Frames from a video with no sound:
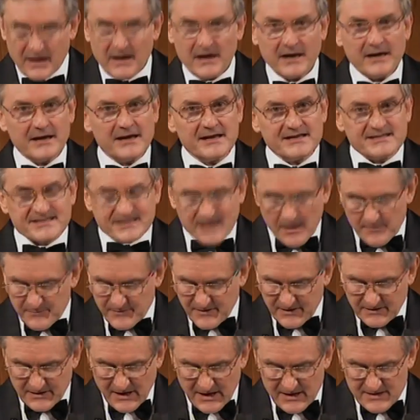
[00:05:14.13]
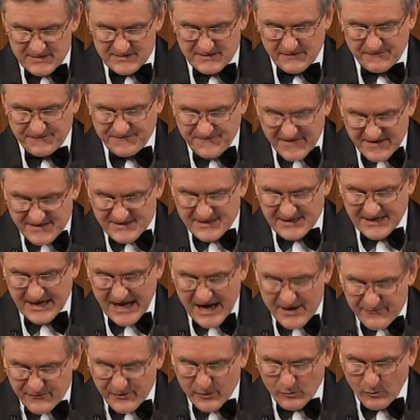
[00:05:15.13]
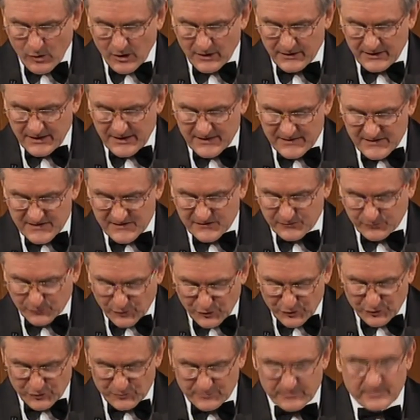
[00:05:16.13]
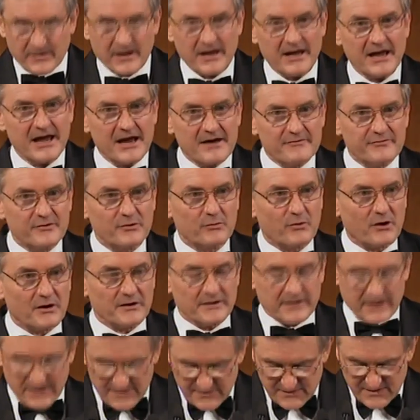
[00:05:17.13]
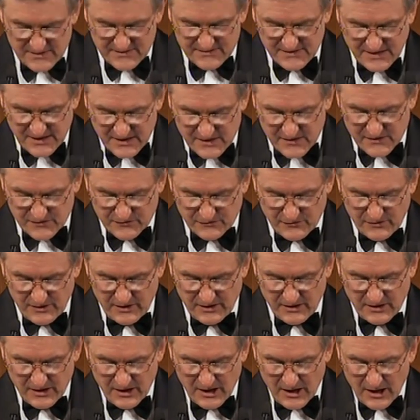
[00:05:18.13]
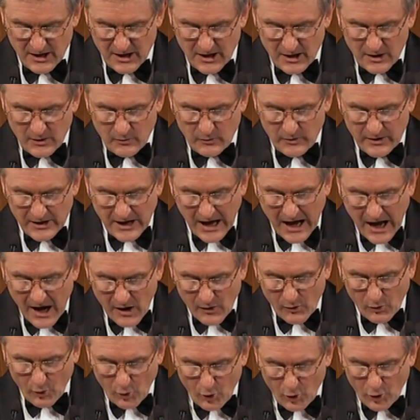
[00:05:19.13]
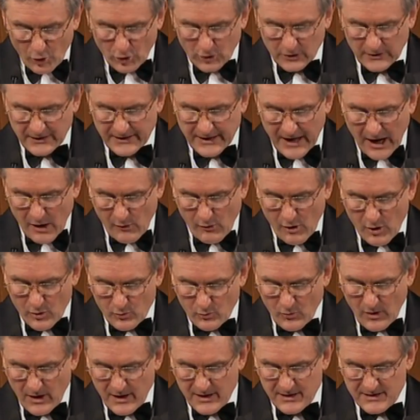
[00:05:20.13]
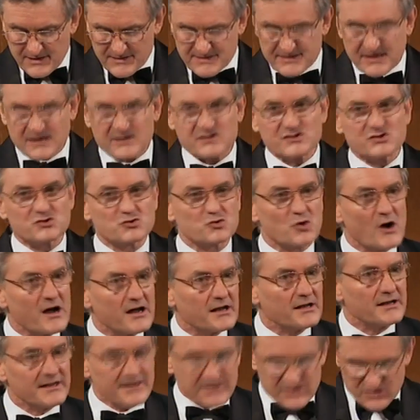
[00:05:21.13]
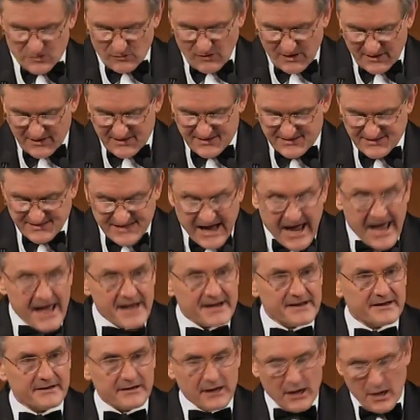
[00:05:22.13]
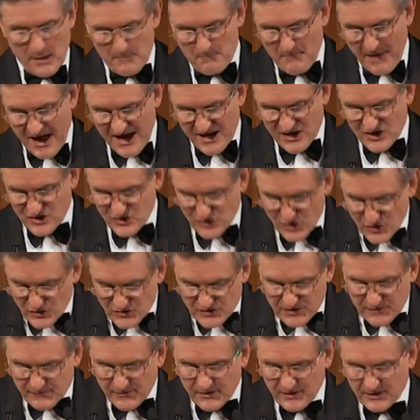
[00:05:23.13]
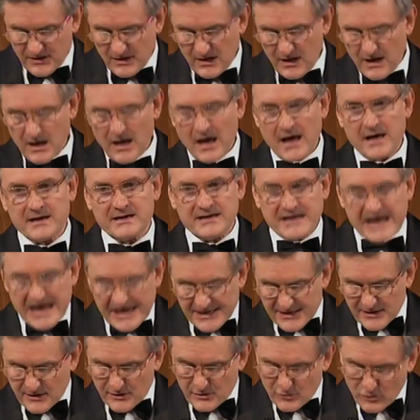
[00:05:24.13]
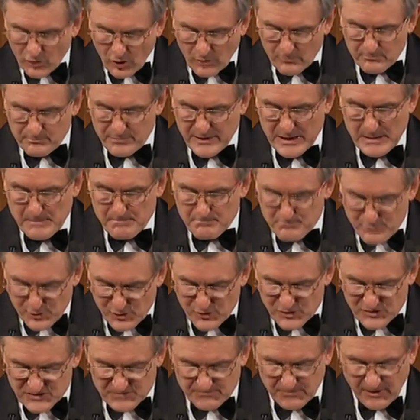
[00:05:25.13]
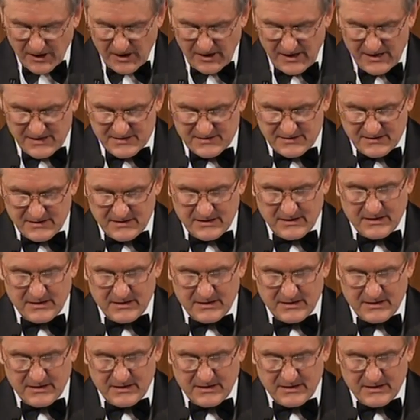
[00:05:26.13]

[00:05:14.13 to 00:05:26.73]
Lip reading: It is something that is affecting everyone in this room, everyone in this industry. We are all, in our own ways, struggling to understand it, make use of it, and yet not be burnt by it.